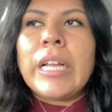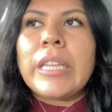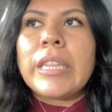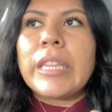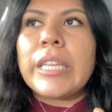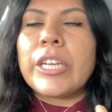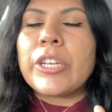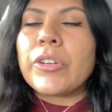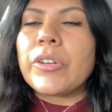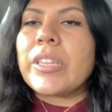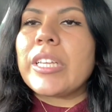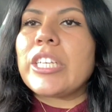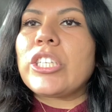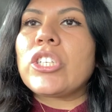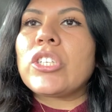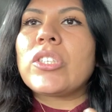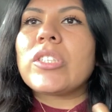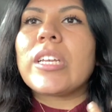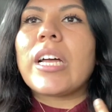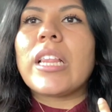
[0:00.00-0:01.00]
literally
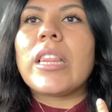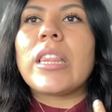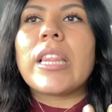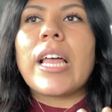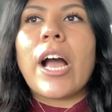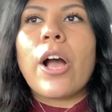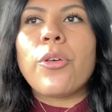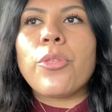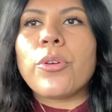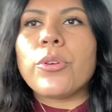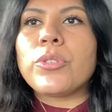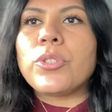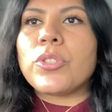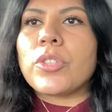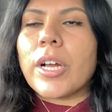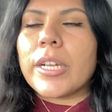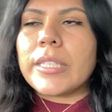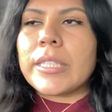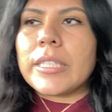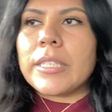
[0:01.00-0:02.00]
just allow those
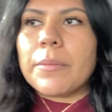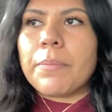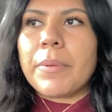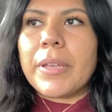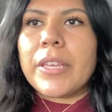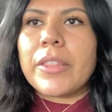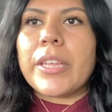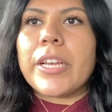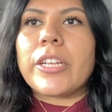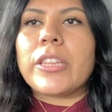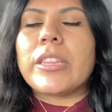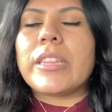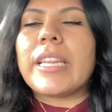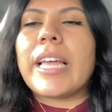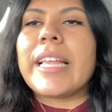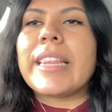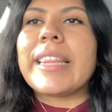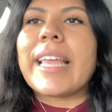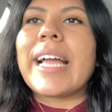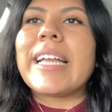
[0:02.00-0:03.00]
thoughts to be there.
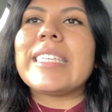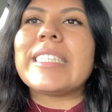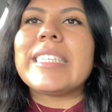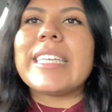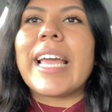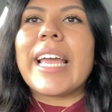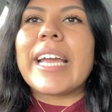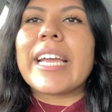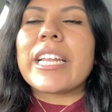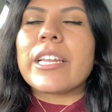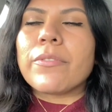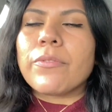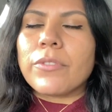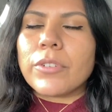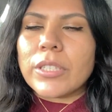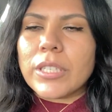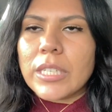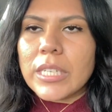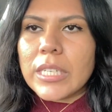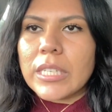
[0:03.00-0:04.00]
Let that negative
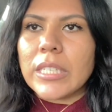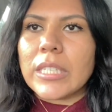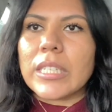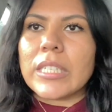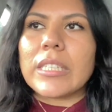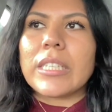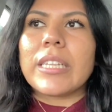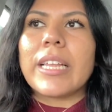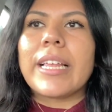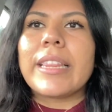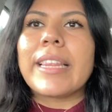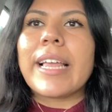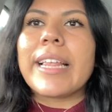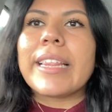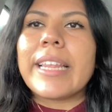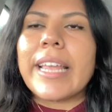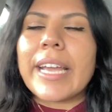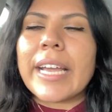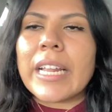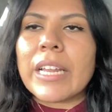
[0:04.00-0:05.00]
resistance, let that
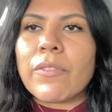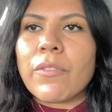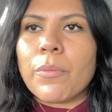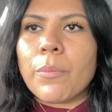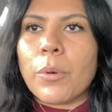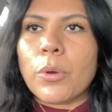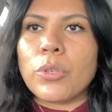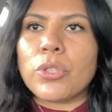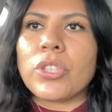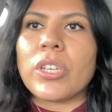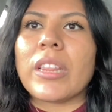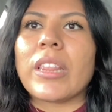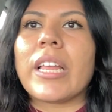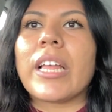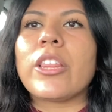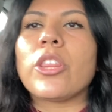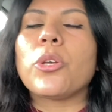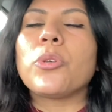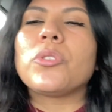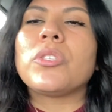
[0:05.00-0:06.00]
negative emotion,
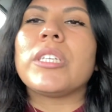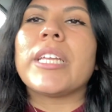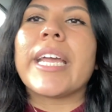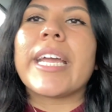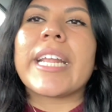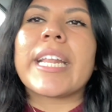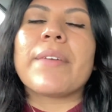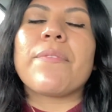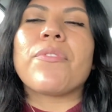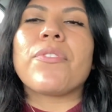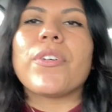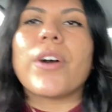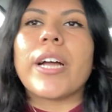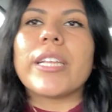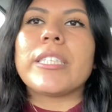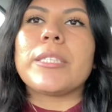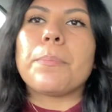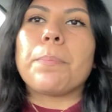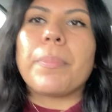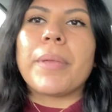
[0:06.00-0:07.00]
let those negative
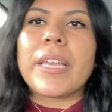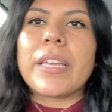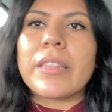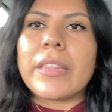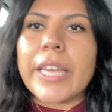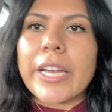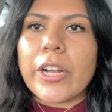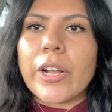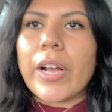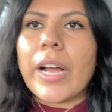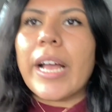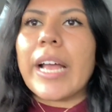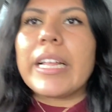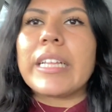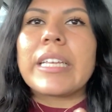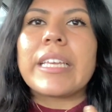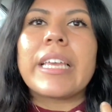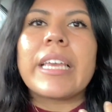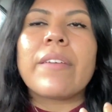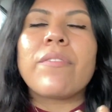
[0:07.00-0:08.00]
thoughts be there,
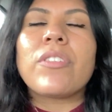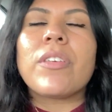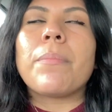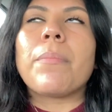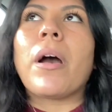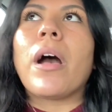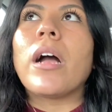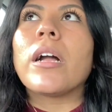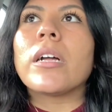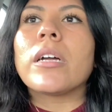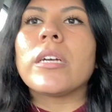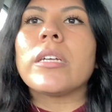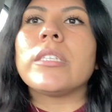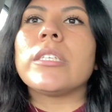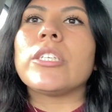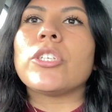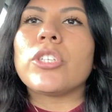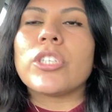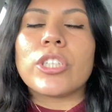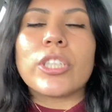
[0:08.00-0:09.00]
and give them
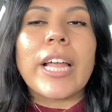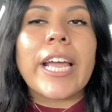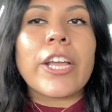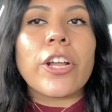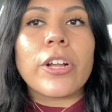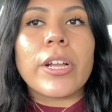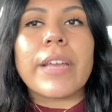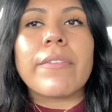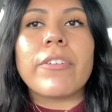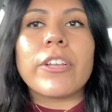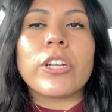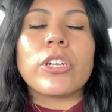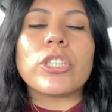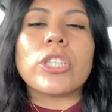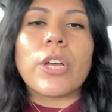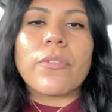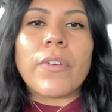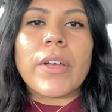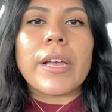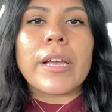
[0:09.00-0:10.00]
unconditional, like you're giving
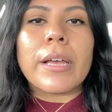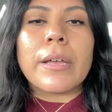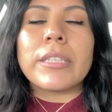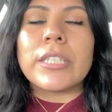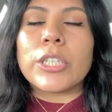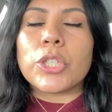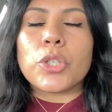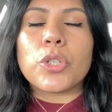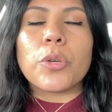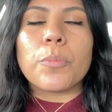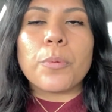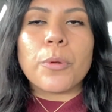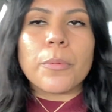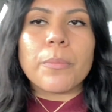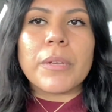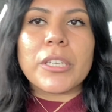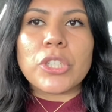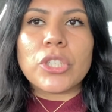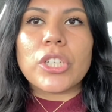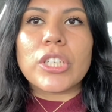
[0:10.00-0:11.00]
yourself unconditional
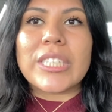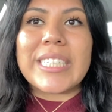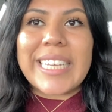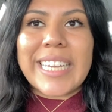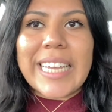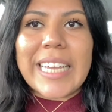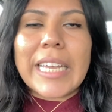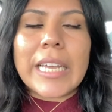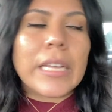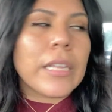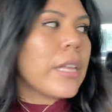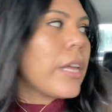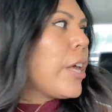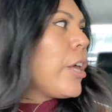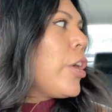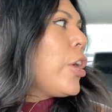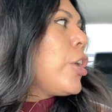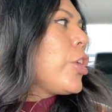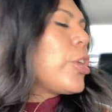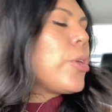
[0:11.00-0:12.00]
permission to eat.
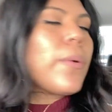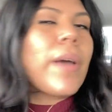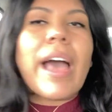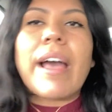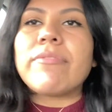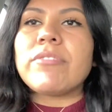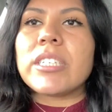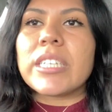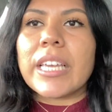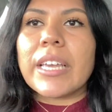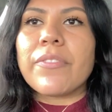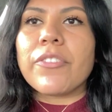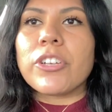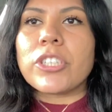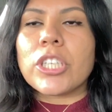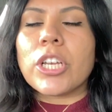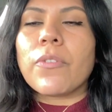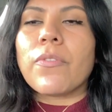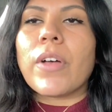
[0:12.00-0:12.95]
You have to give yourself